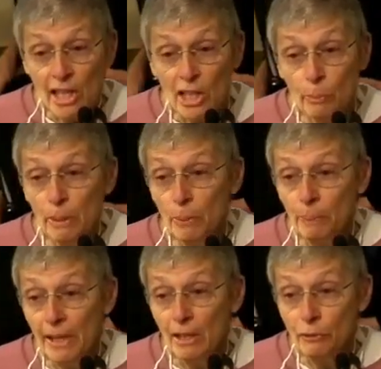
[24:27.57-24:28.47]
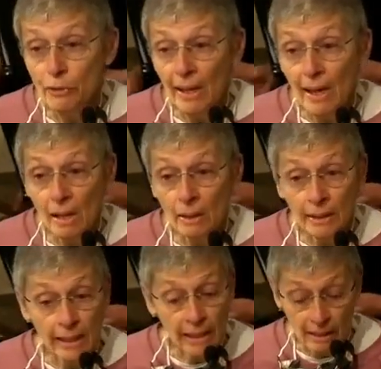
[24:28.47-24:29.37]
to be prepared for the
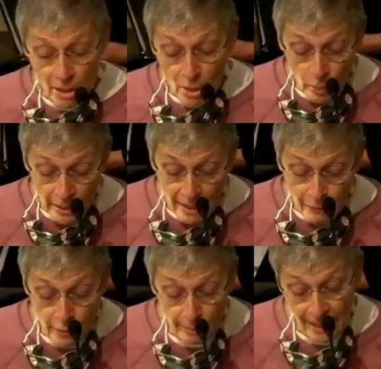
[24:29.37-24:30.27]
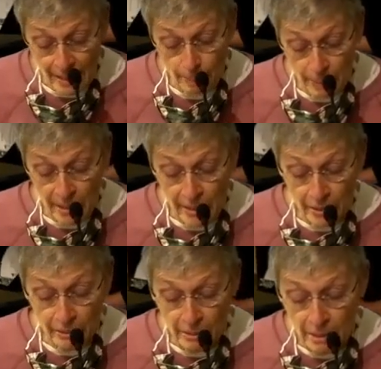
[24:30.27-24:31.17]
holiday whenever it might appear.